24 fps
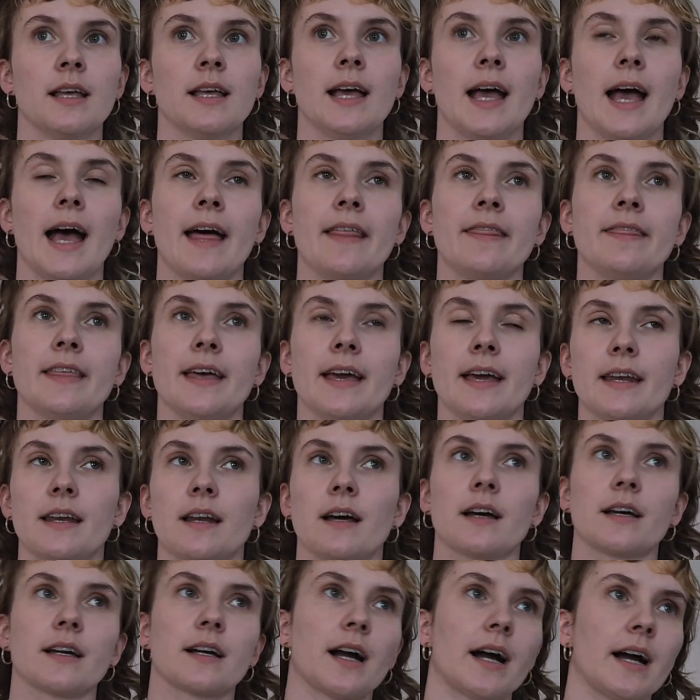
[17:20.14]
and then
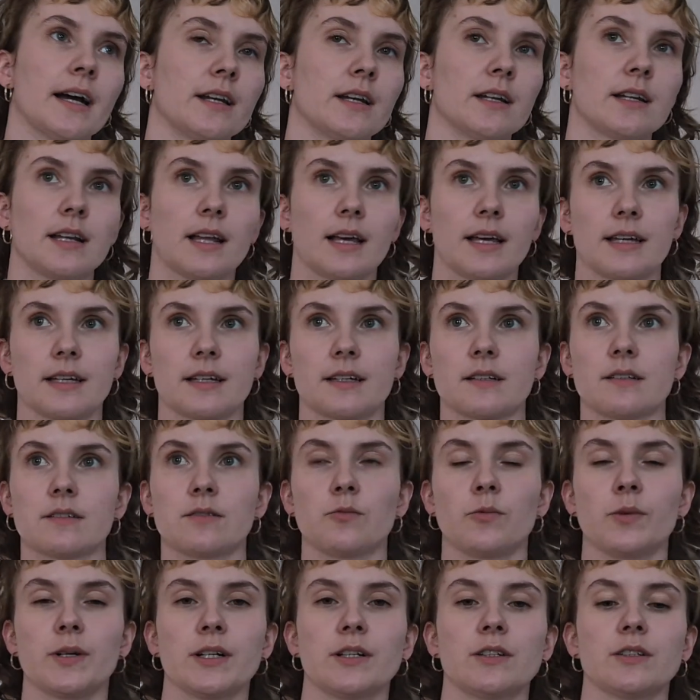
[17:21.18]
I kind of like
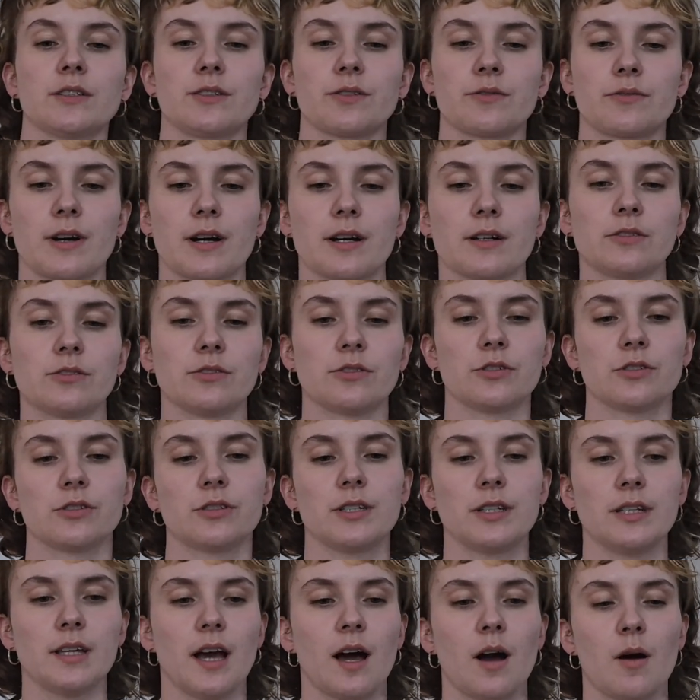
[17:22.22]
wiggled around to
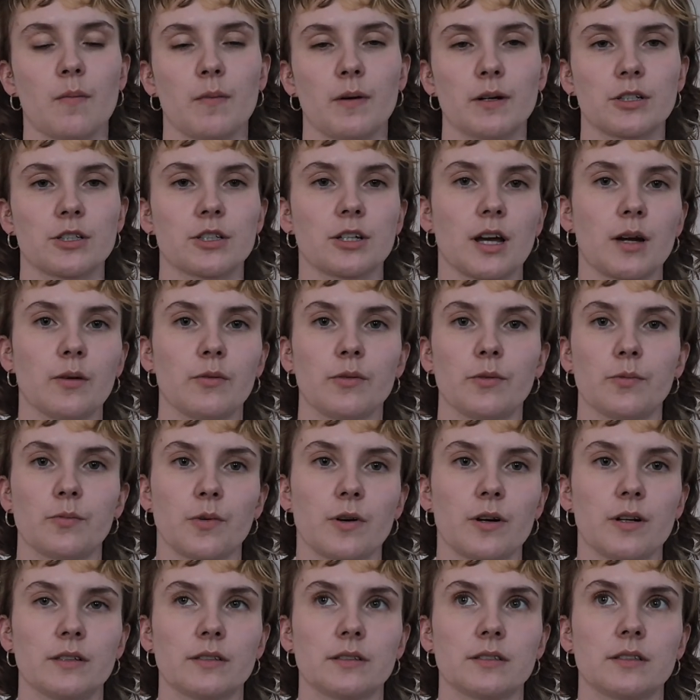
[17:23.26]
see how much I would
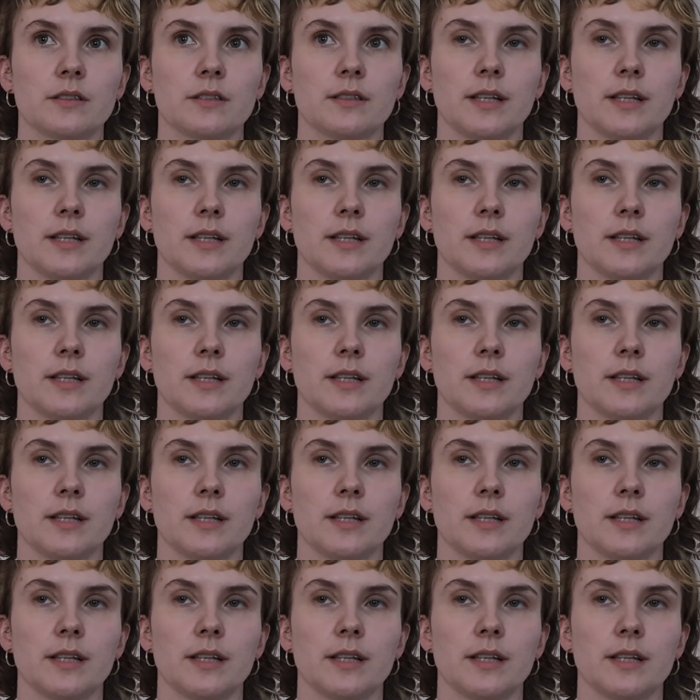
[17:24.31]
want